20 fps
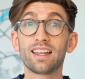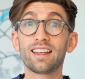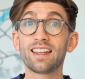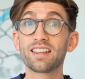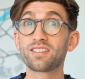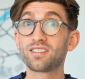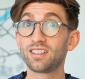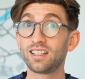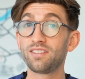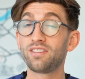
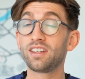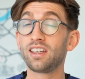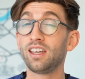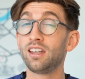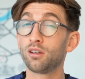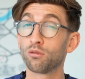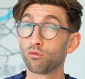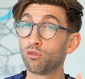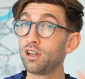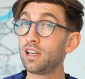unless you're living
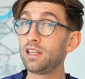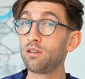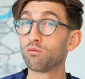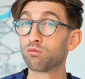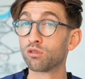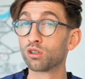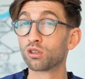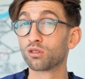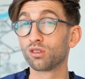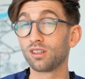in a really
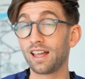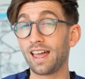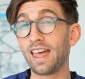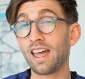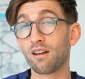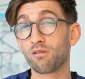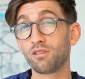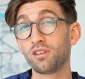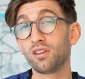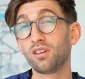rural
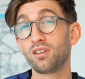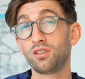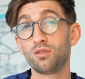area,